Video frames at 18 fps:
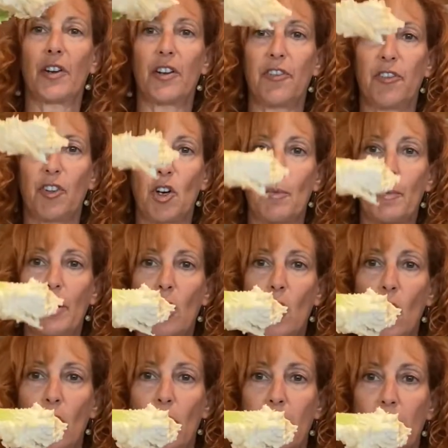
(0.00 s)
firm and
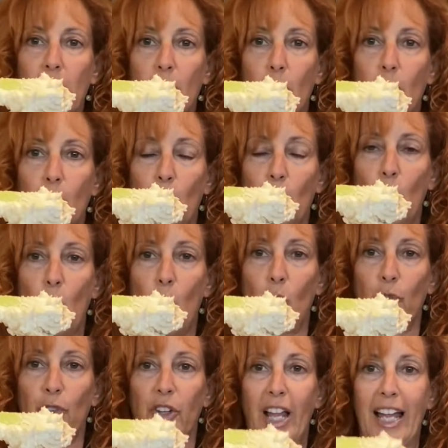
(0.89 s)
hard, and it will
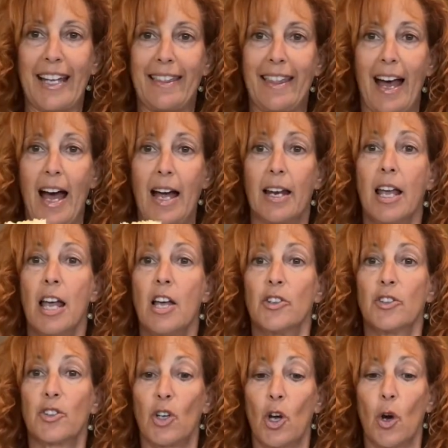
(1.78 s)
hold like that.
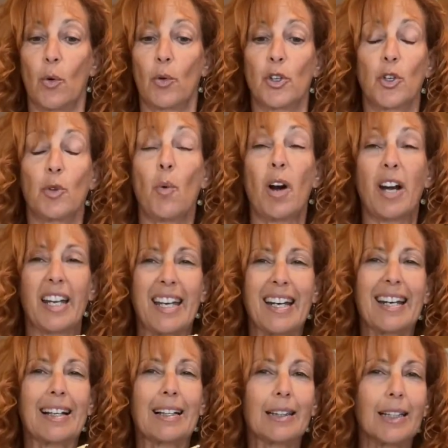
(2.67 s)
So you wanna
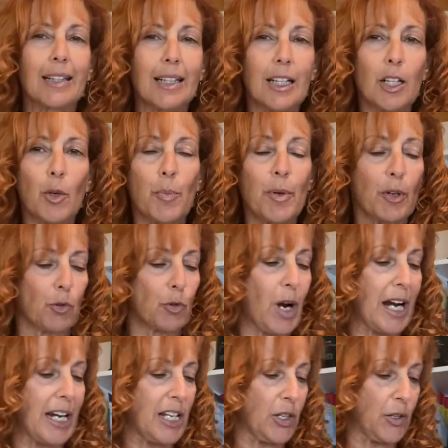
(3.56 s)
get it a little bit
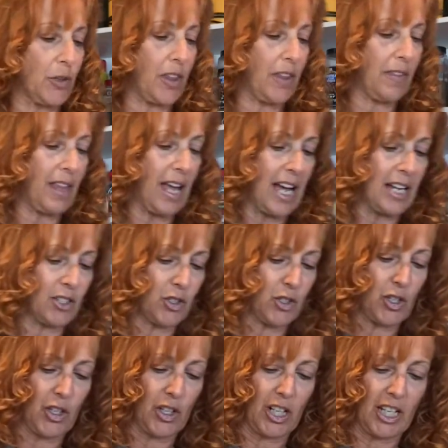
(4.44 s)
runnier than that.
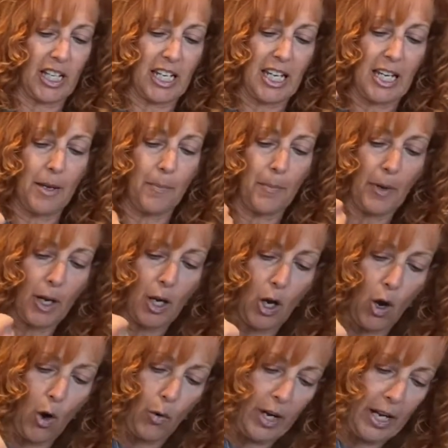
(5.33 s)
So you're gonna keep
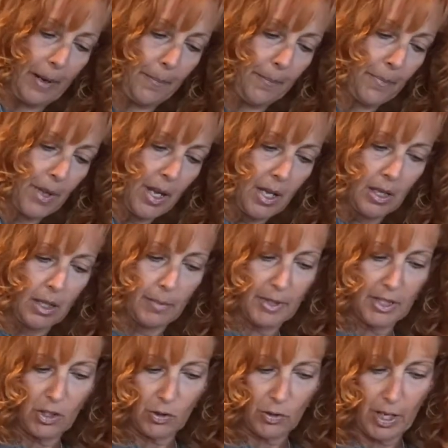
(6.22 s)
going. Let
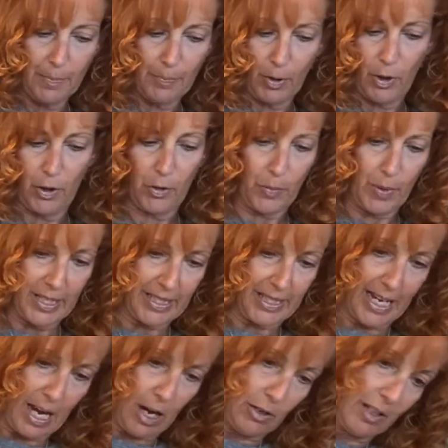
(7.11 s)
me scrape all the way
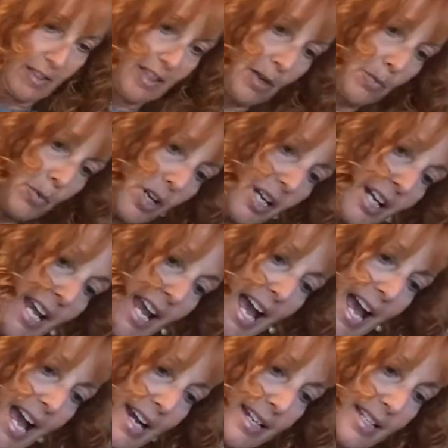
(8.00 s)
down. And then we're gonna
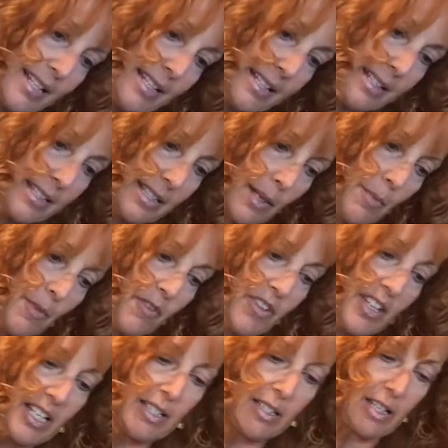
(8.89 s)
add in some of
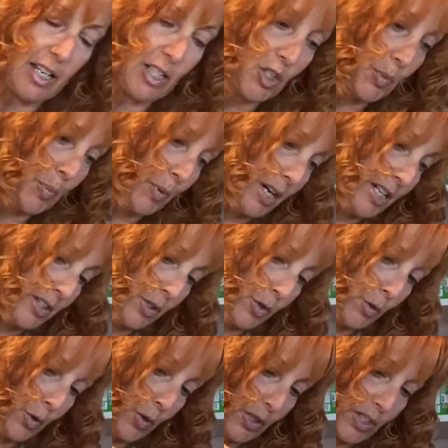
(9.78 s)
these
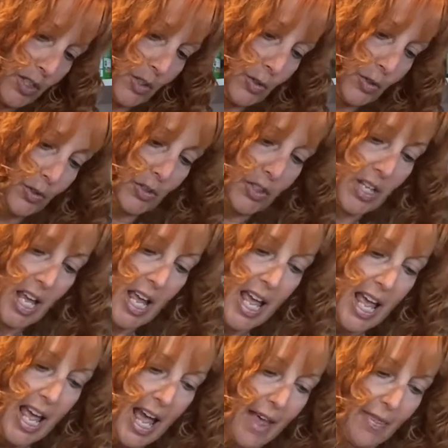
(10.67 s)
espresso crystals,
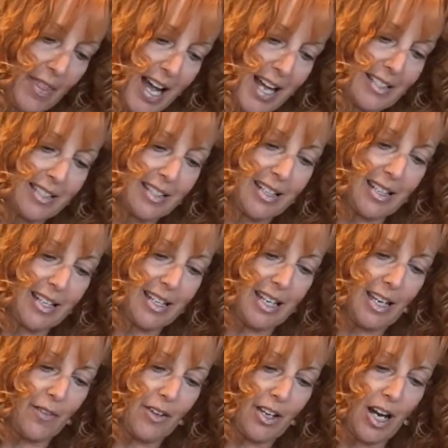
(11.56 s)
and that's gonna
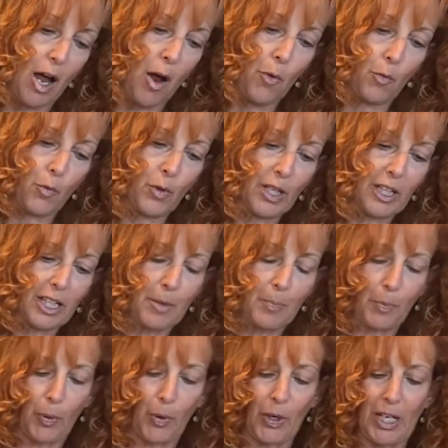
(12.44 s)
give it a really
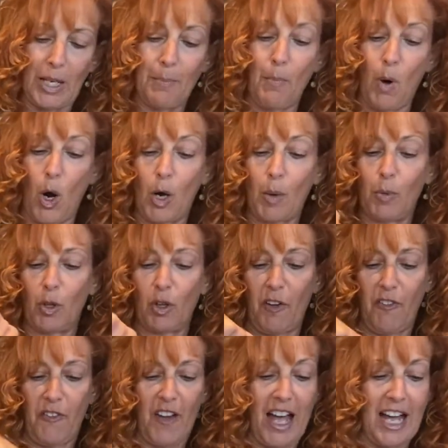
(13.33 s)
pretty marble
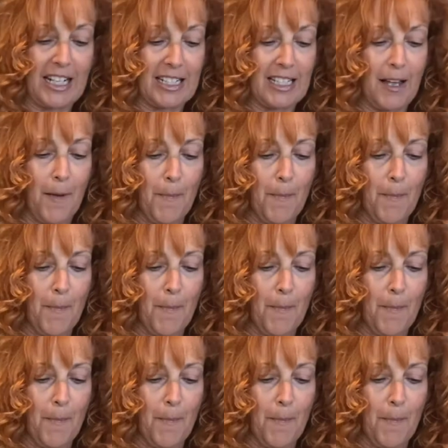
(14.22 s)
effect